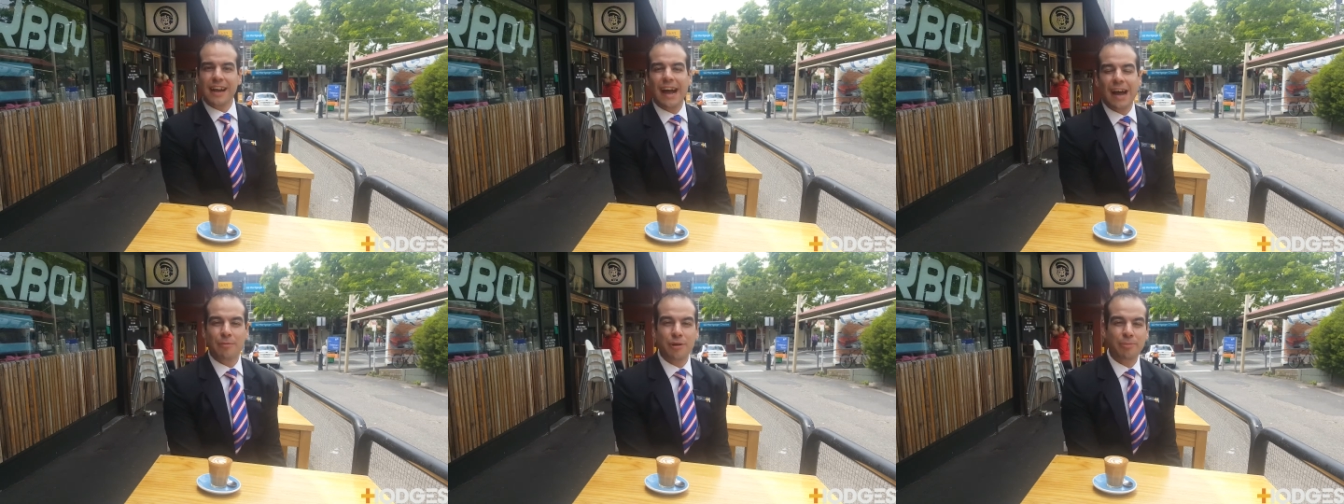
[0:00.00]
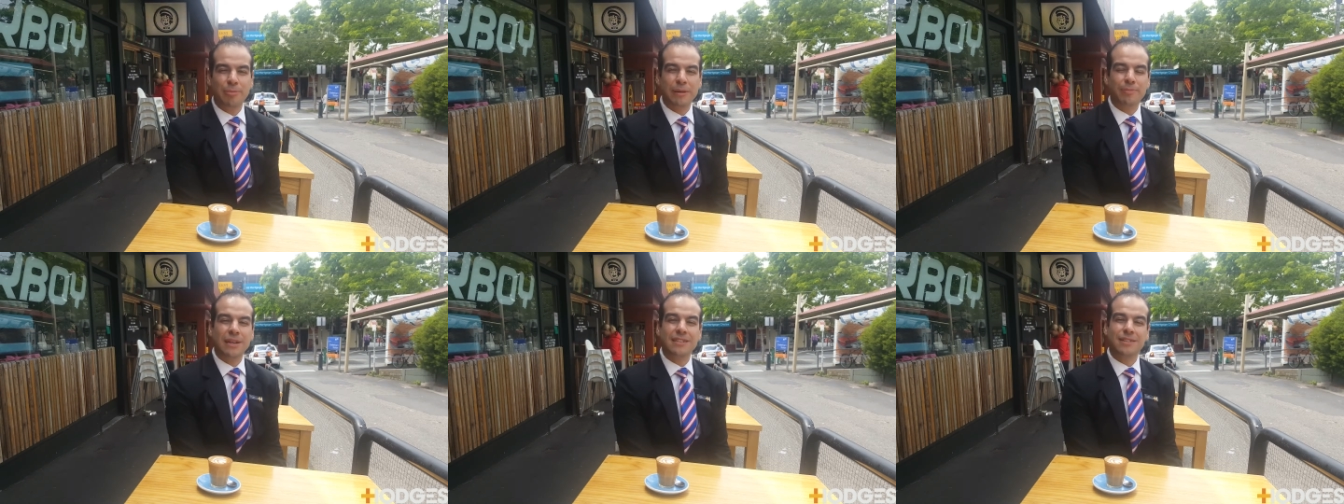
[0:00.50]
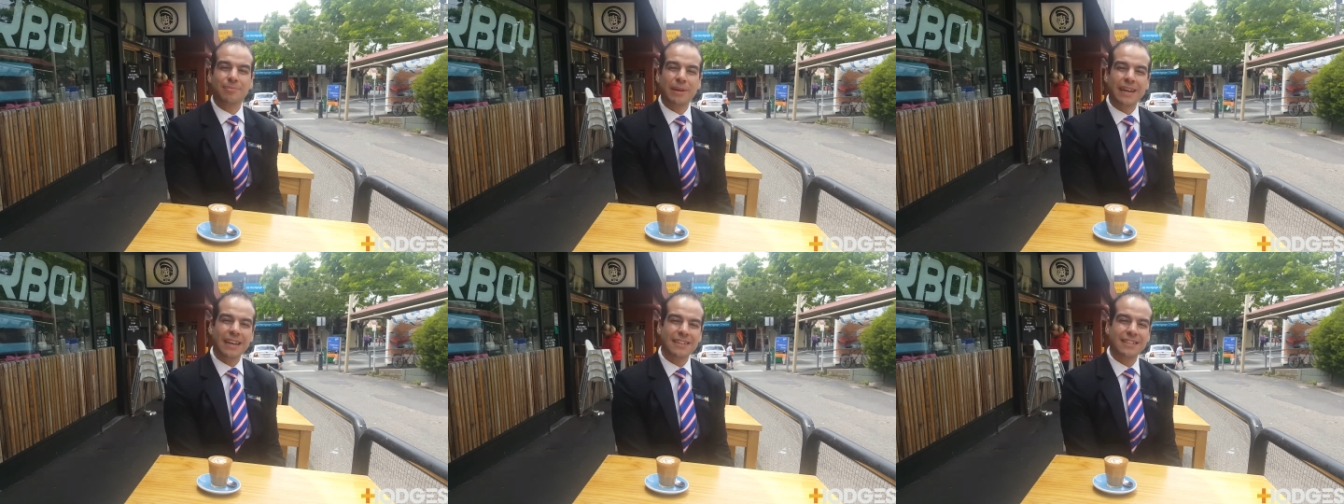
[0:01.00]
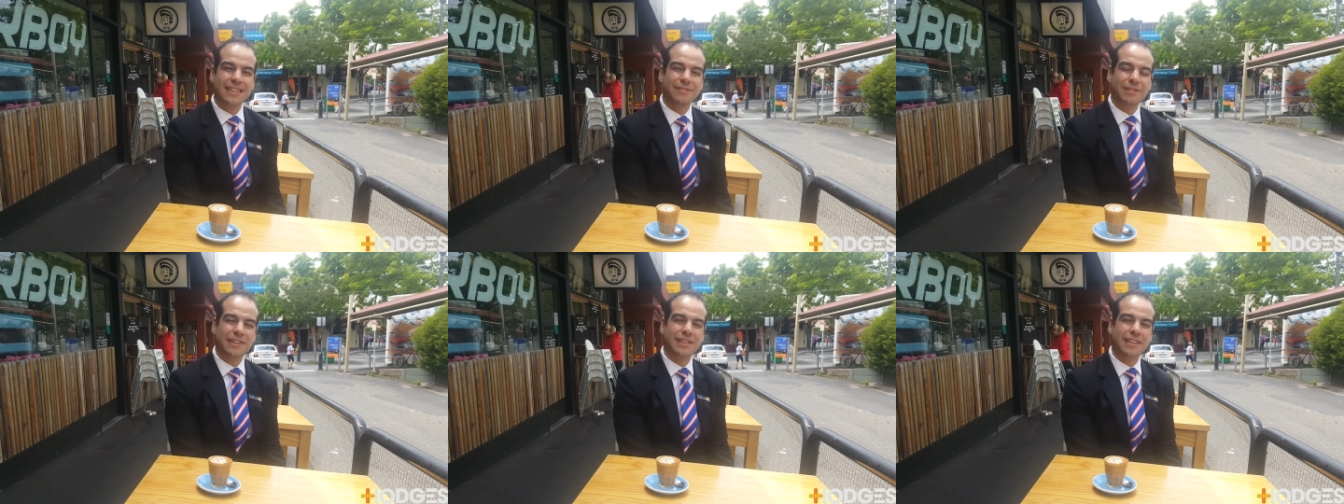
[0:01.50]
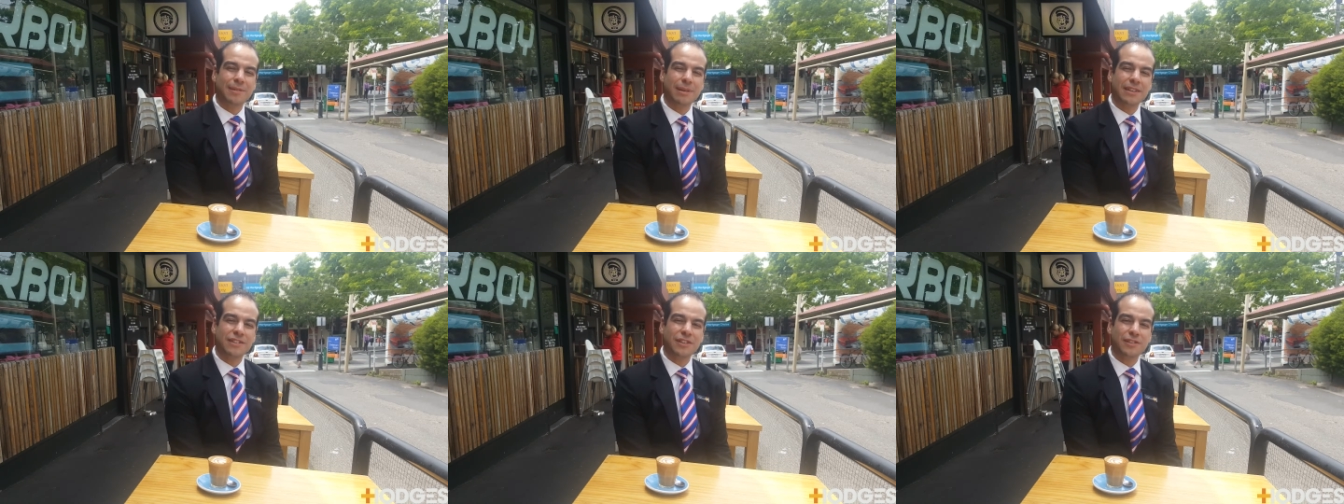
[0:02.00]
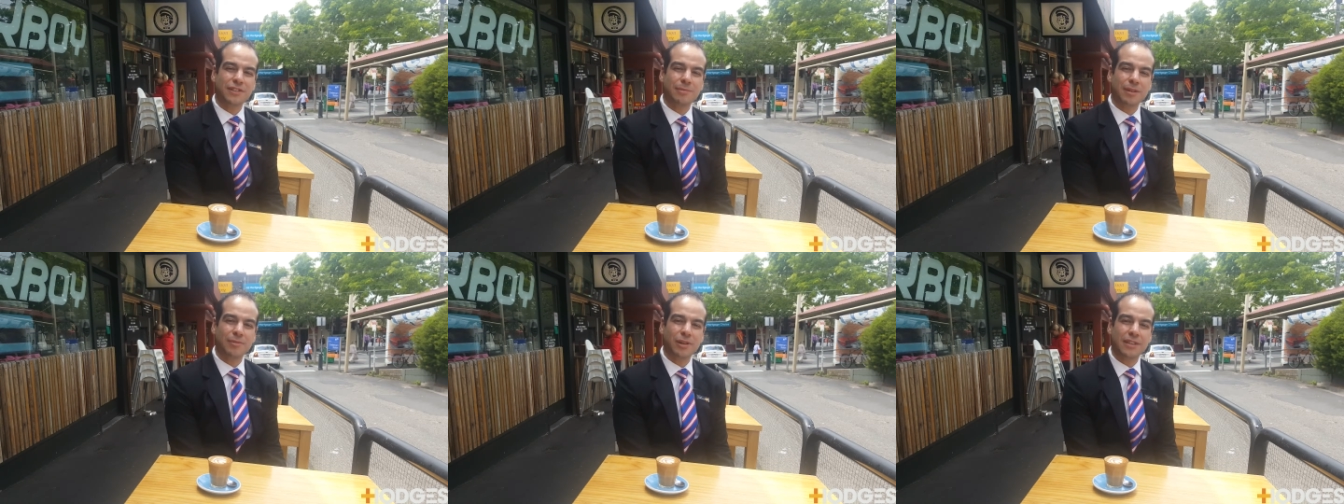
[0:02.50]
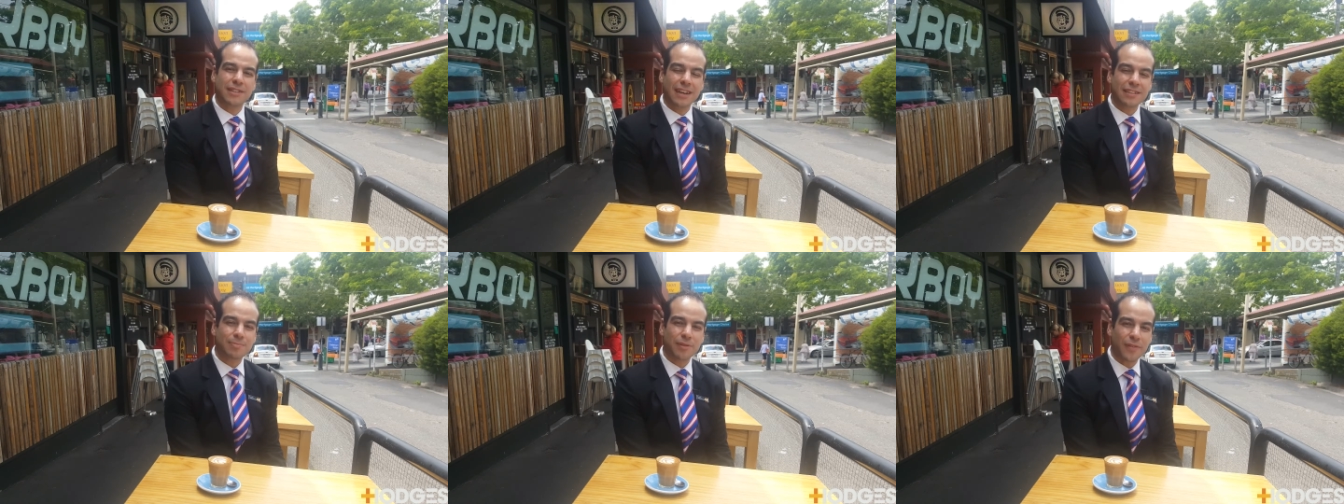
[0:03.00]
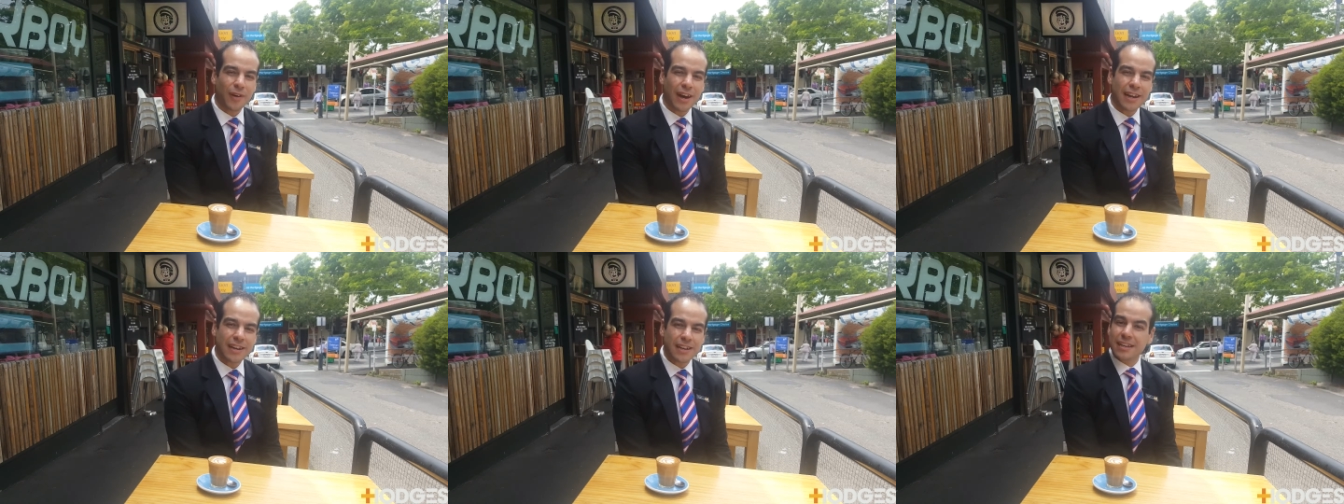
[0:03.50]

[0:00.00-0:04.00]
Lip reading: What a better place to be actually when you think about Cheltenham and what it does provide.